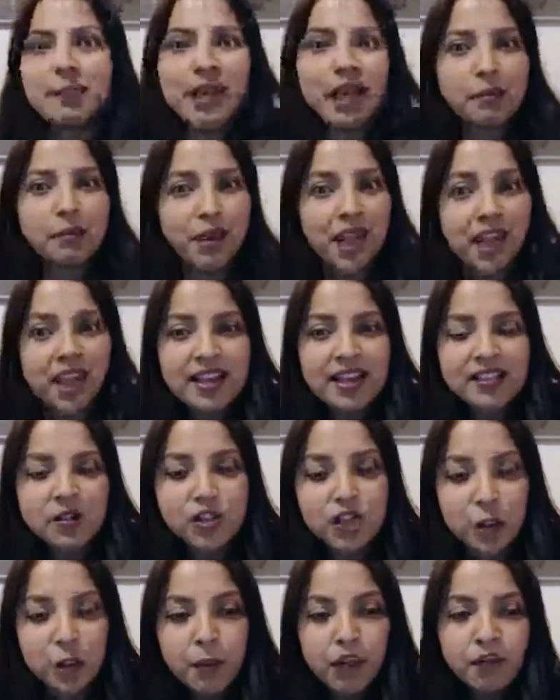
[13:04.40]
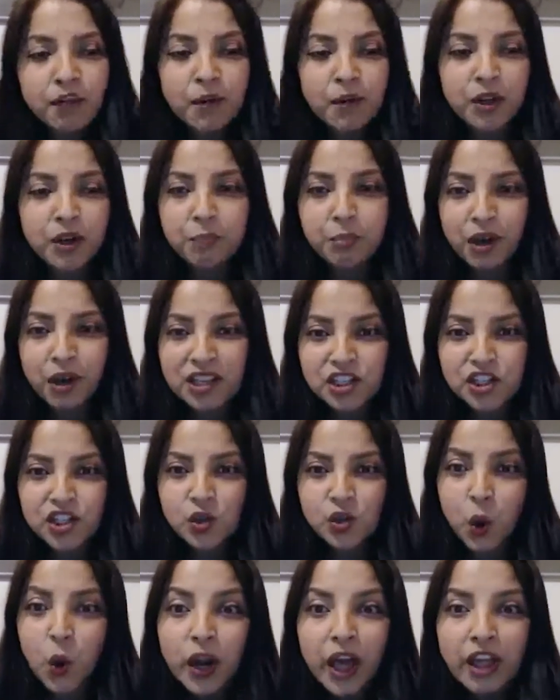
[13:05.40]
coming out of my ears. There's so many,
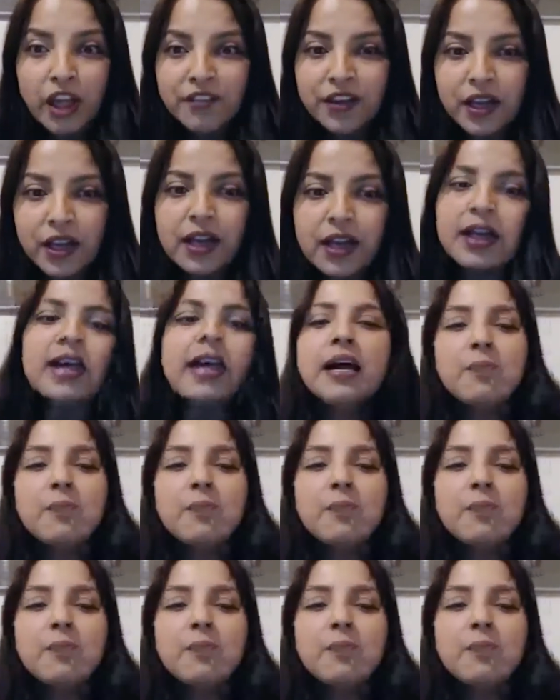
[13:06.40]
branches all over.